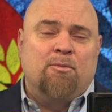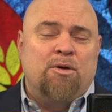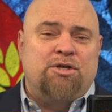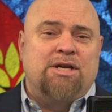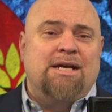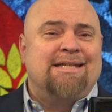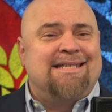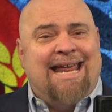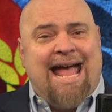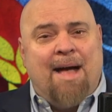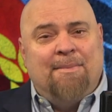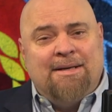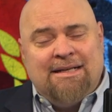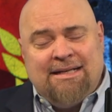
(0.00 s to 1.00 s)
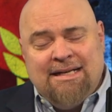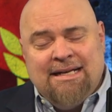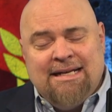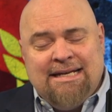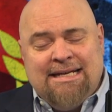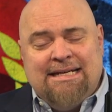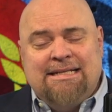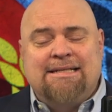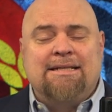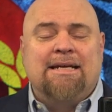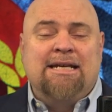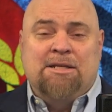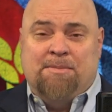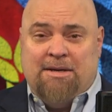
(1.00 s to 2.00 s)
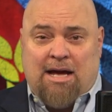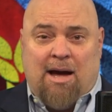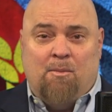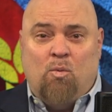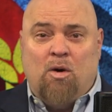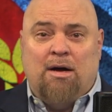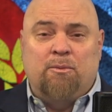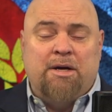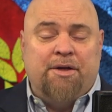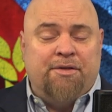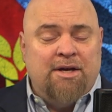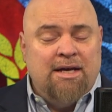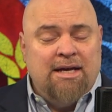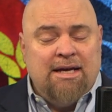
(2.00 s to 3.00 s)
which he has inhabited, is he's become one with,